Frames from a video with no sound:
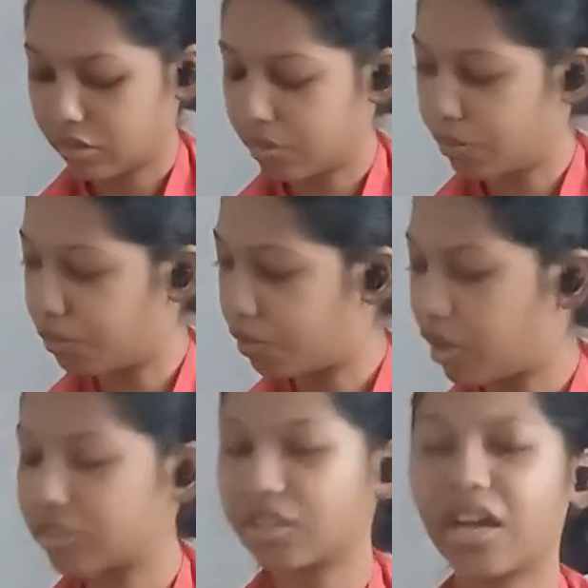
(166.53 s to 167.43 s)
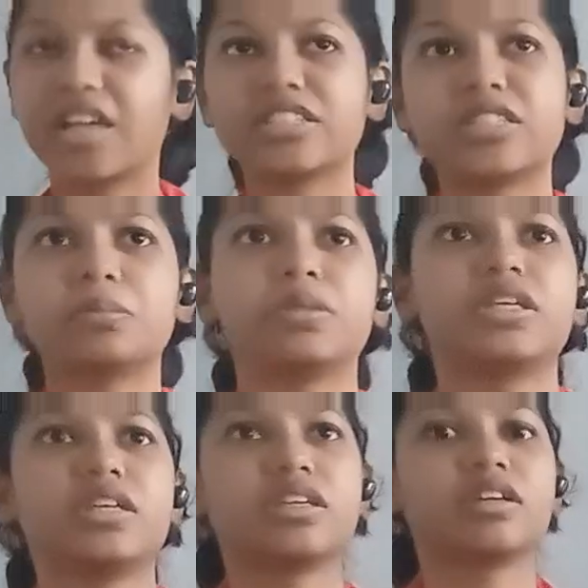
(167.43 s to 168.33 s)
Water has to
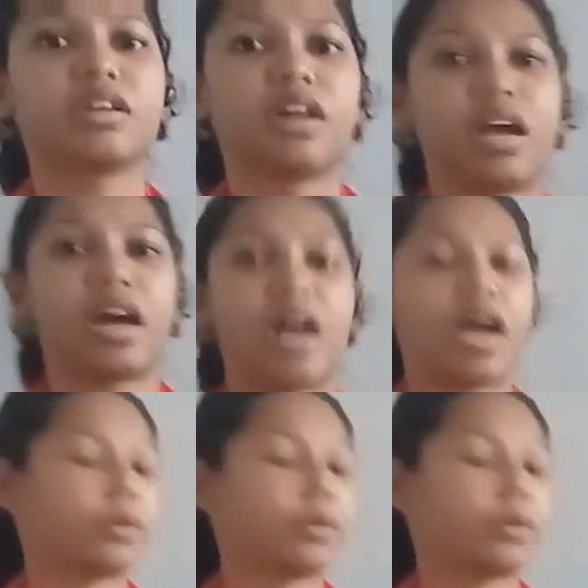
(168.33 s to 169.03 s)
be, I would